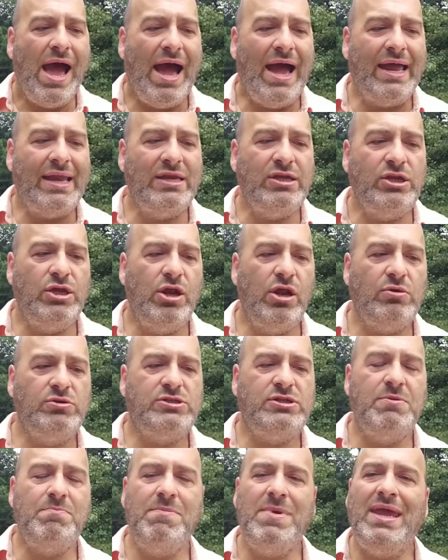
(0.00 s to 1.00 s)
and you know
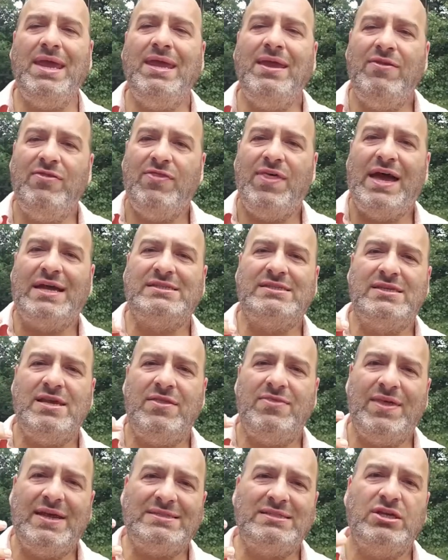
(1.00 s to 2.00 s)
to me that's
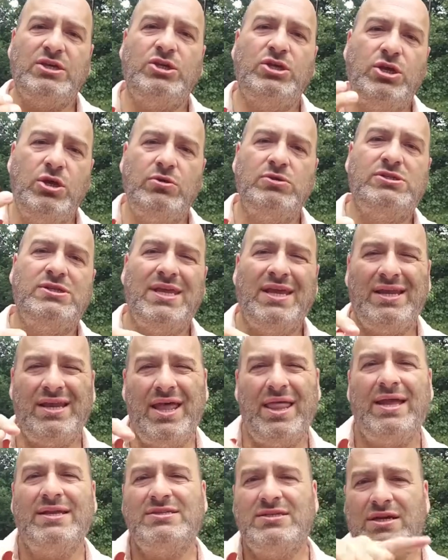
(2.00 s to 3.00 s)
that's a huge thing
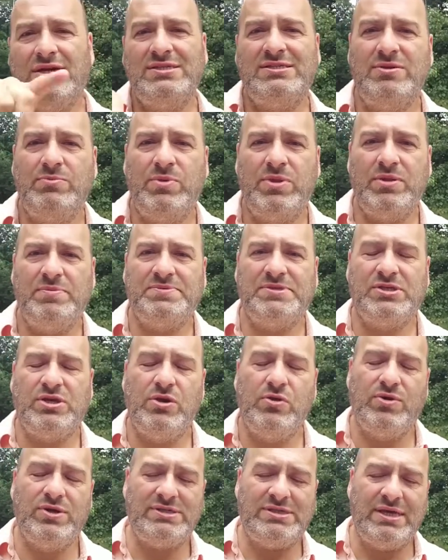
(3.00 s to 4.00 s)
that ties in with
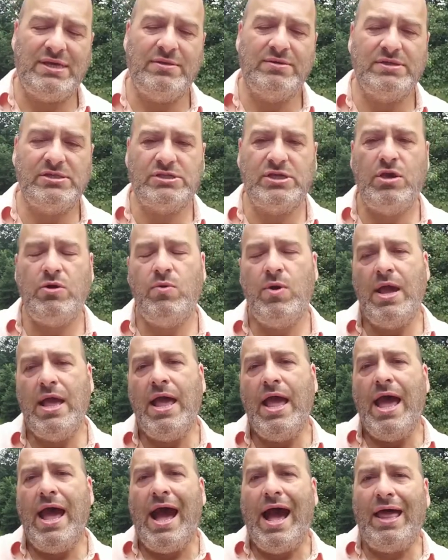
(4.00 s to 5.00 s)
obscurity so
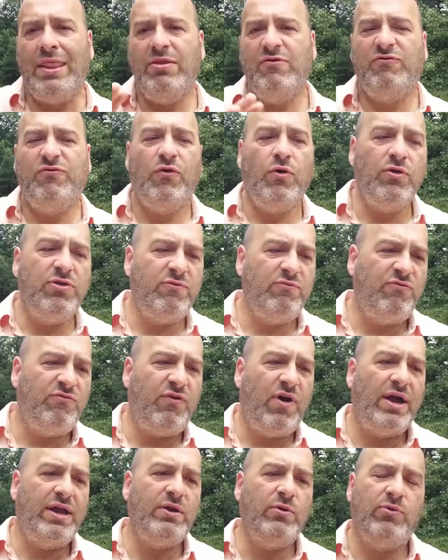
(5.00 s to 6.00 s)
and the fourth and
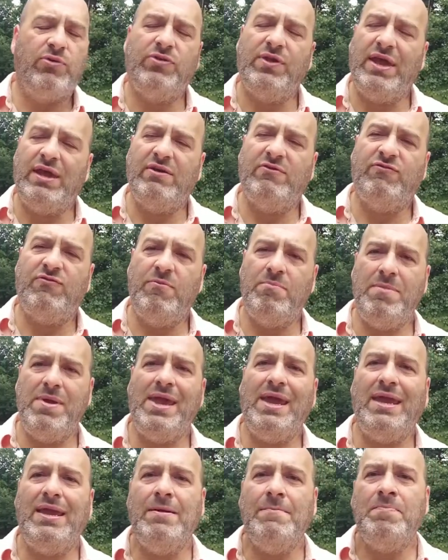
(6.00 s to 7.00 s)
final thing for
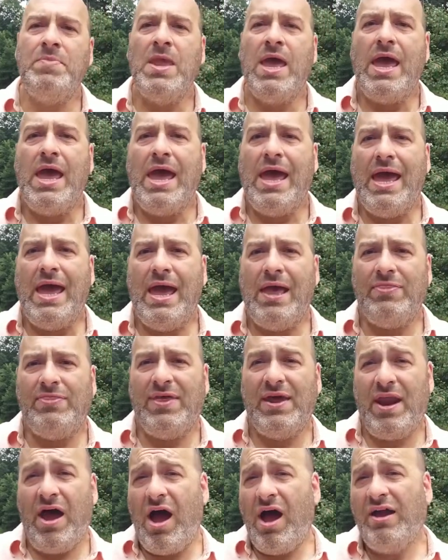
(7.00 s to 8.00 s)
me
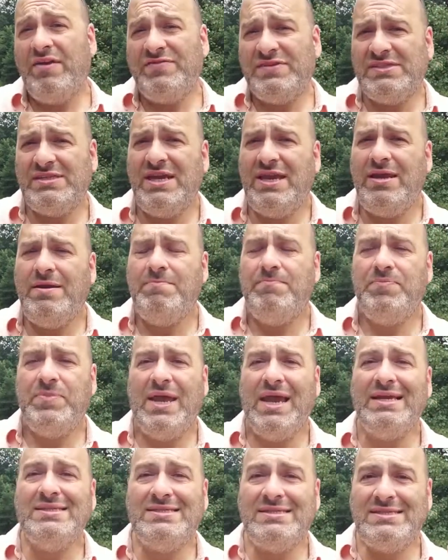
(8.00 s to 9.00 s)
that i've seen
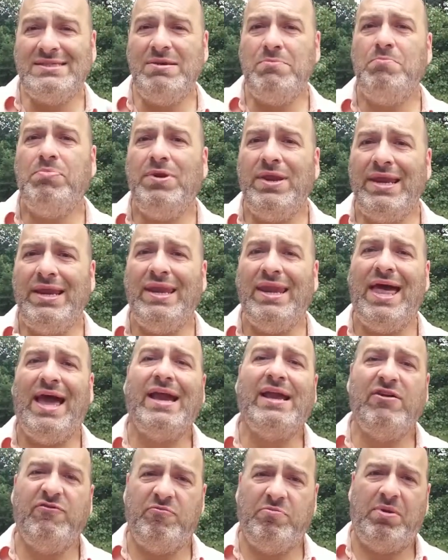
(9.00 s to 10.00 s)
is simply
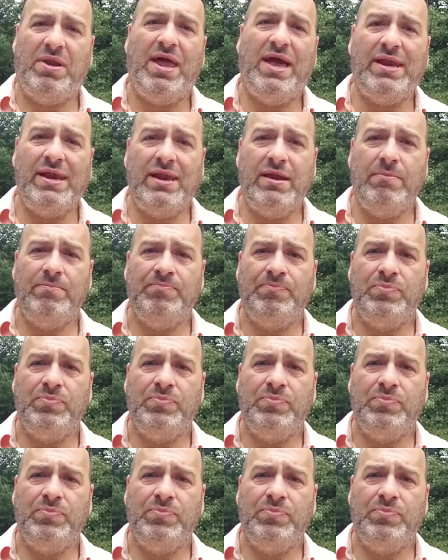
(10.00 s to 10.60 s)
lack of planning